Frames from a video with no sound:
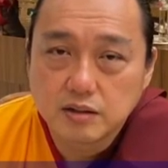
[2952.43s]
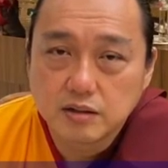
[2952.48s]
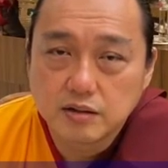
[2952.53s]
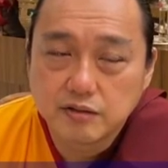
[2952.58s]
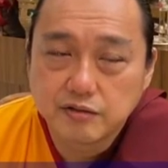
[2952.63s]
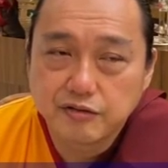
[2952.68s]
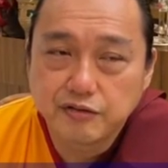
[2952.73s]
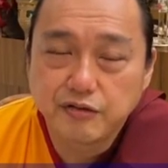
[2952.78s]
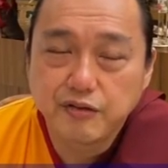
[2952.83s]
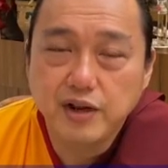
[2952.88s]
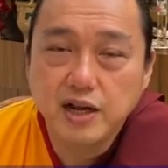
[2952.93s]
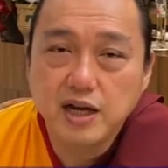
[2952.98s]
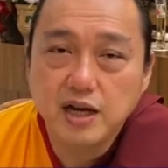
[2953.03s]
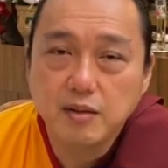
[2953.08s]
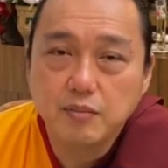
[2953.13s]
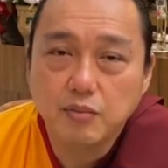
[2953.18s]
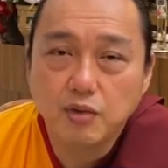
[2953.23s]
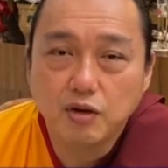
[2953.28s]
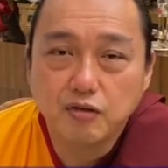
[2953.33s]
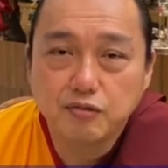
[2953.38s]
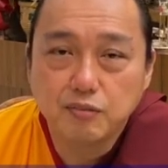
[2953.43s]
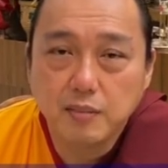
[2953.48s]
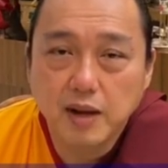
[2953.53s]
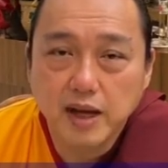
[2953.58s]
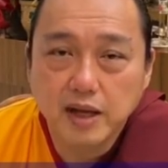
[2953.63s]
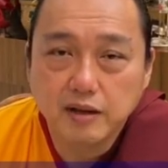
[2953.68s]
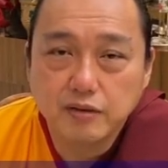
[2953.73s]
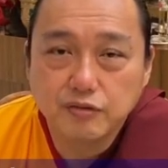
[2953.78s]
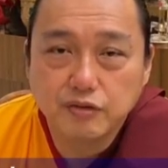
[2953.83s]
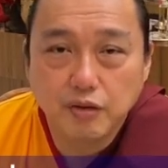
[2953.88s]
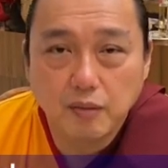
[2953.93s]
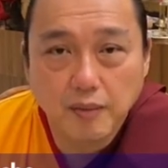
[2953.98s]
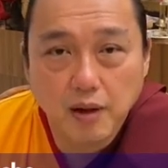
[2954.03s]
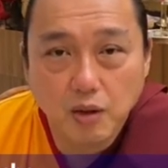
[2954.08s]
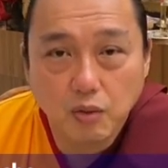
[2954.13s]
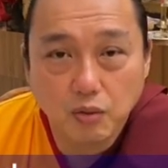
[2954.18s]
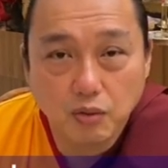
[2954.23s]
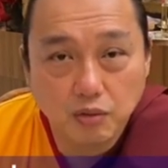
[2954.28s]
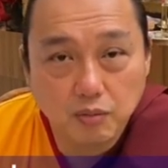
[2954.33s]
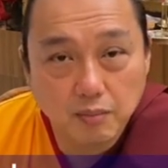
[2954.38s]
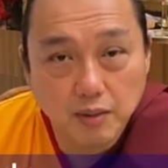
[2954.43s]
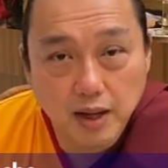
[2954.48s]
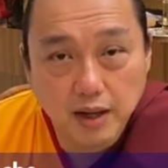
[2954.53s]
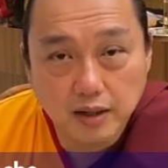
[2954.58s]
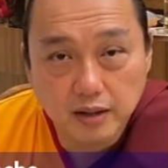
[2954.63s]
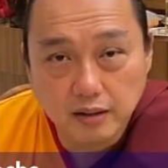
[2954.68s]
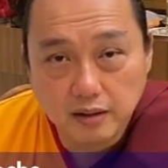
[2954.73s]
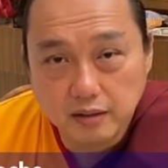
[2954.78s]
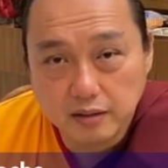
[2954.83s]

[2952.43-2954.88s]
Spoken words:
freedom of mind from our own mind.